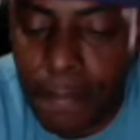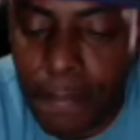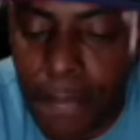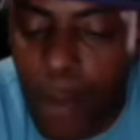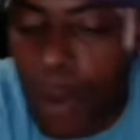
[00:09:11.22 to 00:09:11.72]

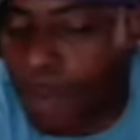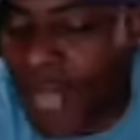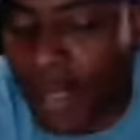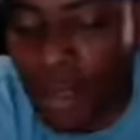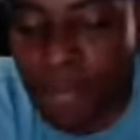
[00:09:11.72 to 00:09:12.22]
I went
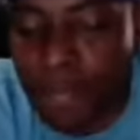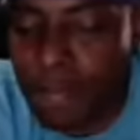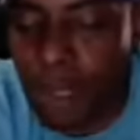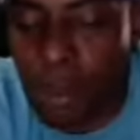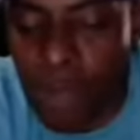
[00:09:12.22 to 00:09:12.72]
platinum
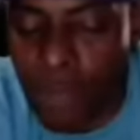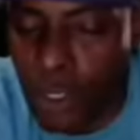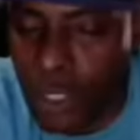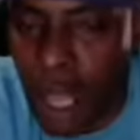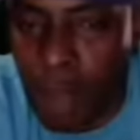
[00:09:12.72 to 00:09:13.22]
on my
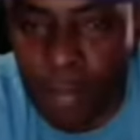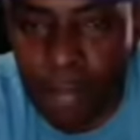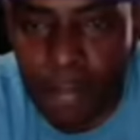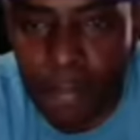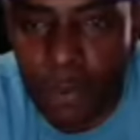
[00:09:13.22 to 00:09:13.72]
first album,
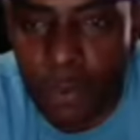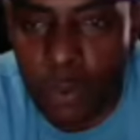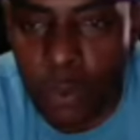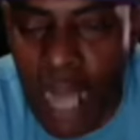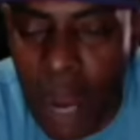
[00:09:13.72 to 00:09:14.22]

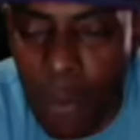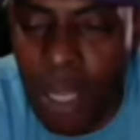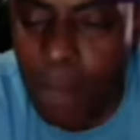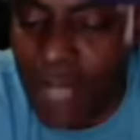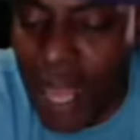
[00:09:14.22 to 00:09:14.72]
when I
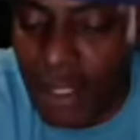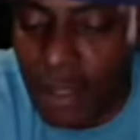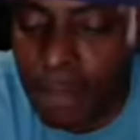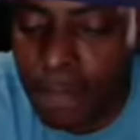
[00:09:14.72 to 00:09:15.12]
went platinum,